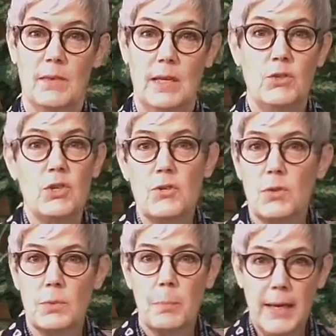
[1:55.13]
And
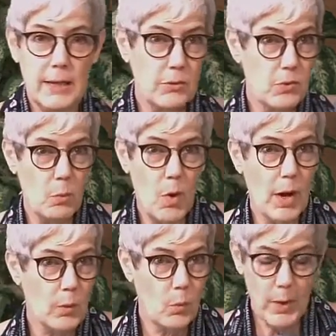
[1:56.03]
Jesus begins to
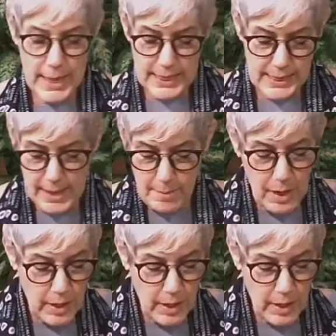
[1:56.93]
walk with them,